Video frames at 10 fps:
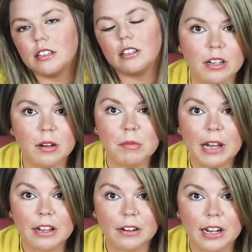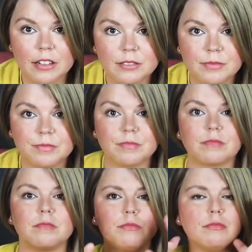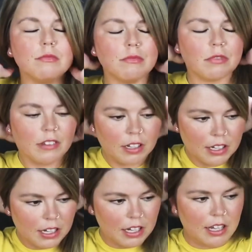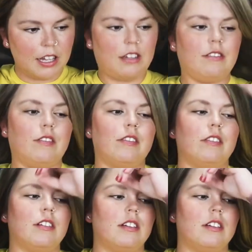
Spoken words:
Little background, if